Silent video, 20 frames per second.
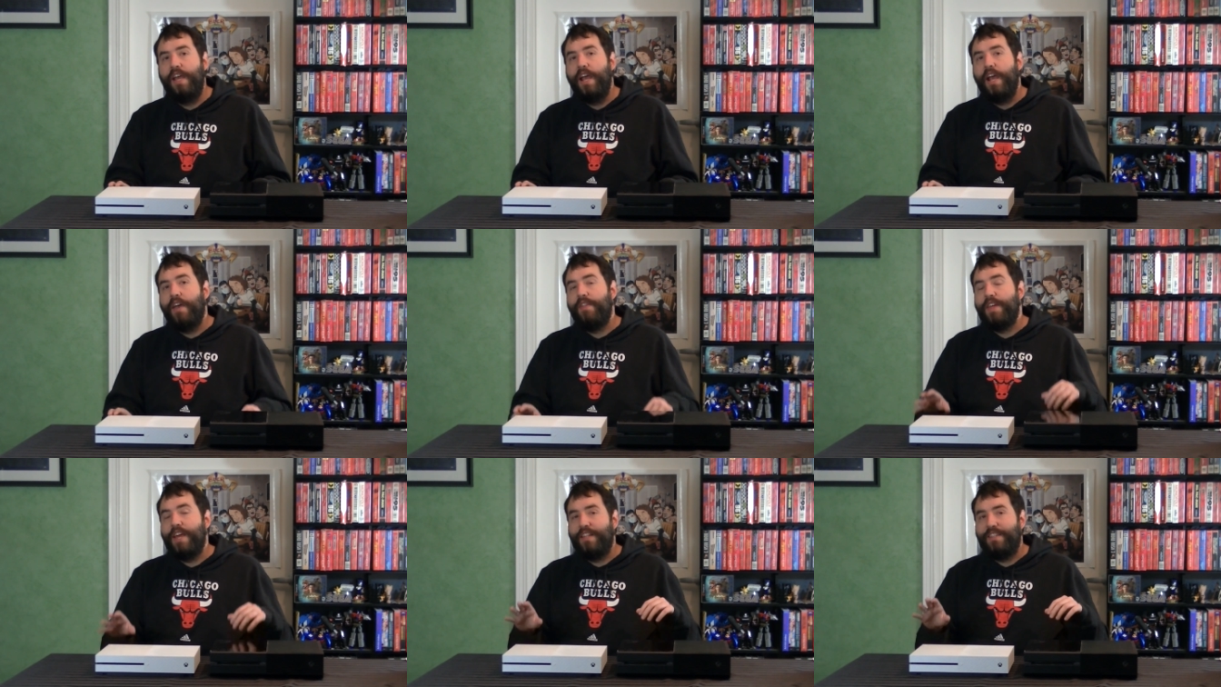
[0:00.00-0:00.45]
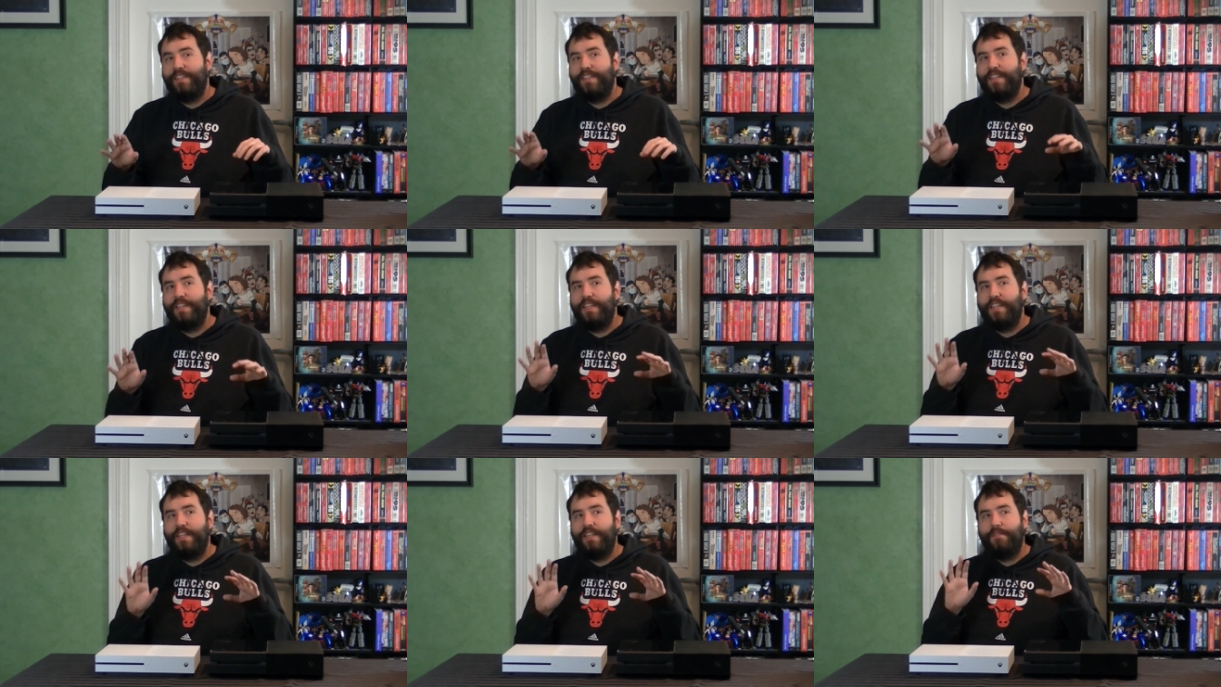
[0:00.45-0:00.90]
And
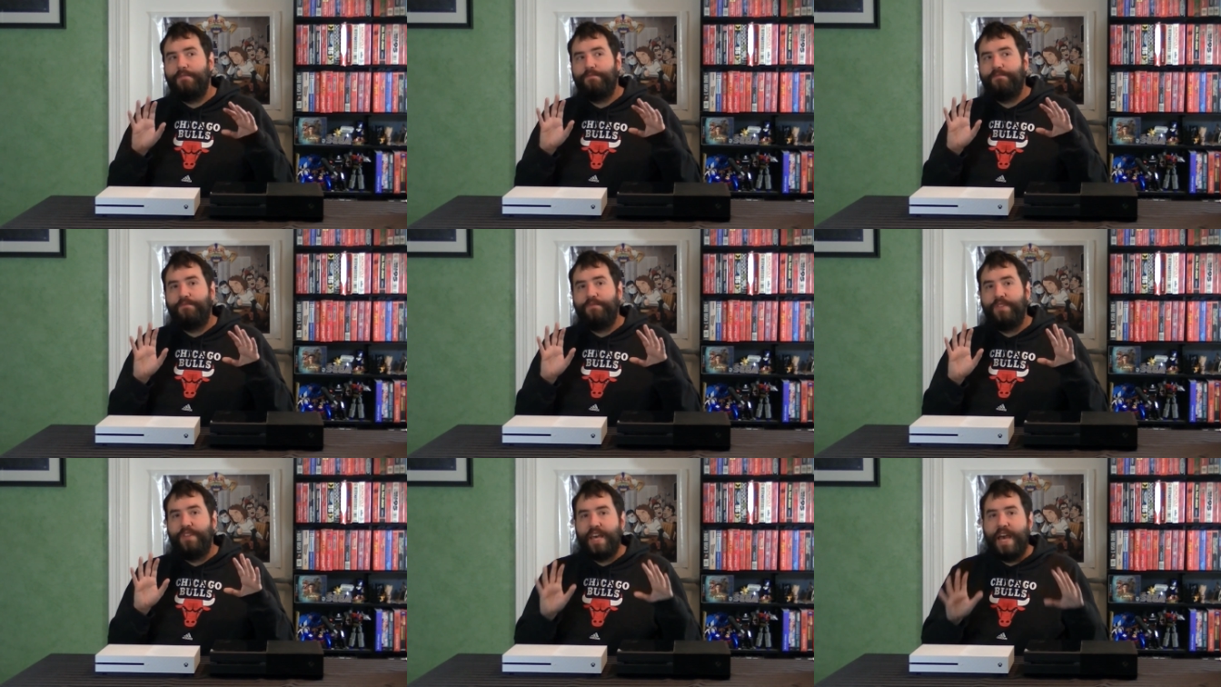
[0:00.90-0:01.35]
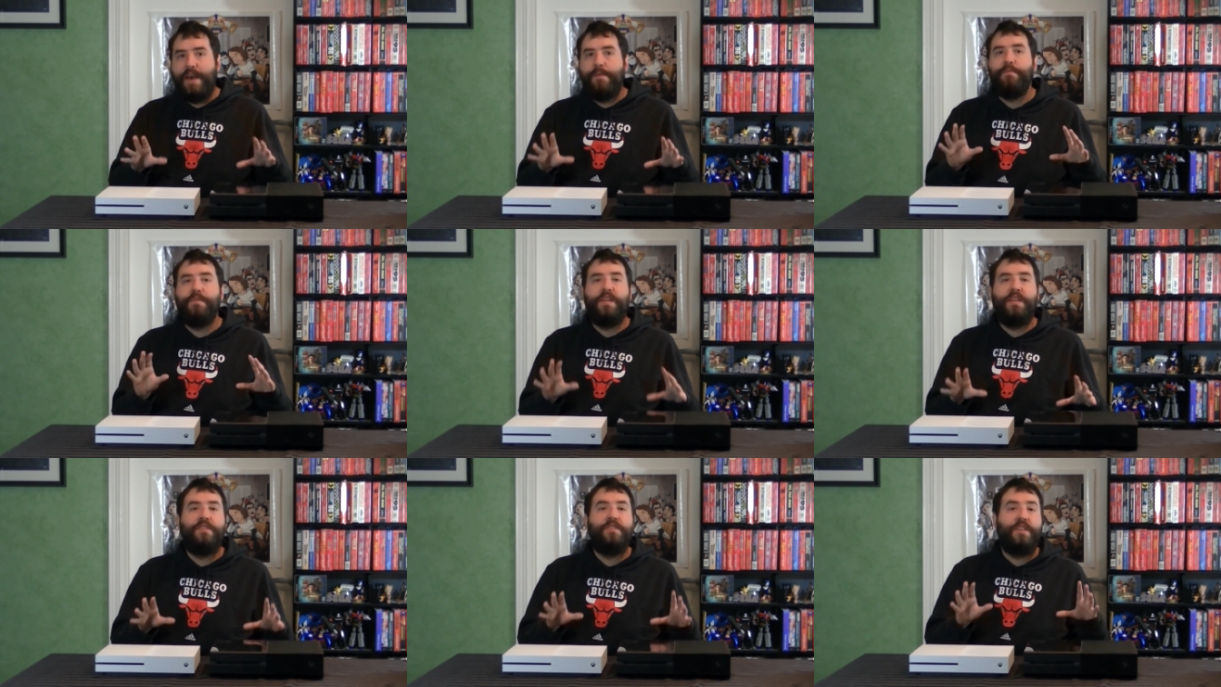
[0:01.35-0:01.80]

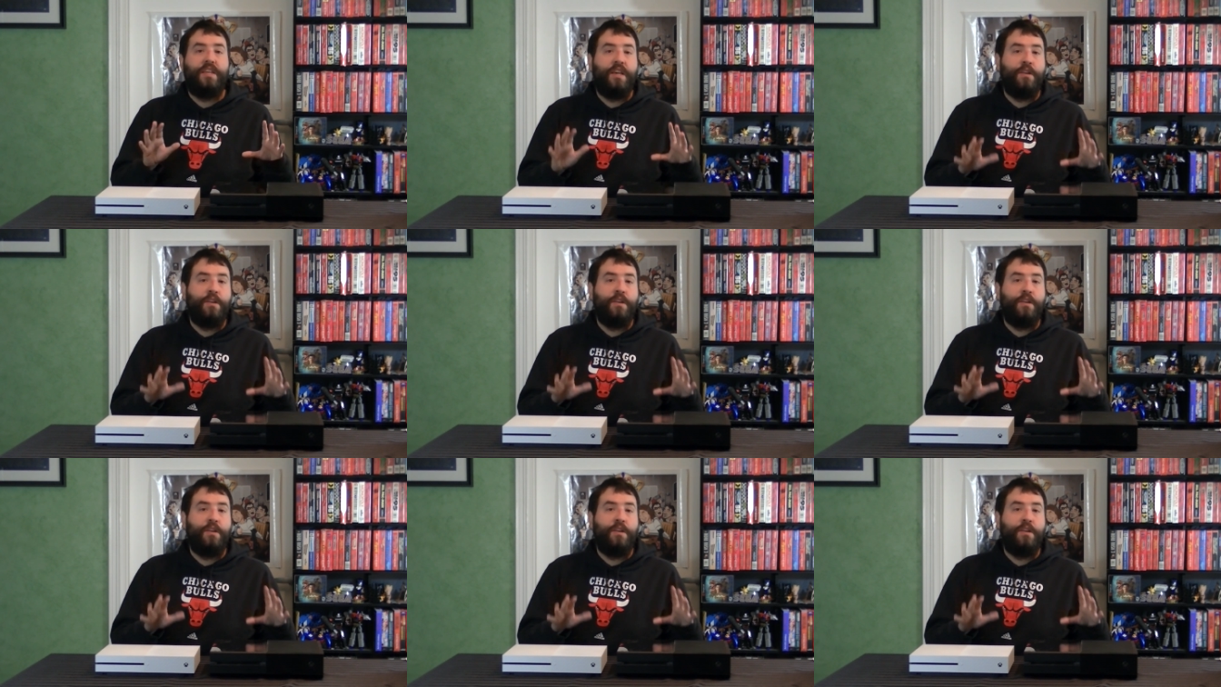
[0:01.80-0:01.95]
that means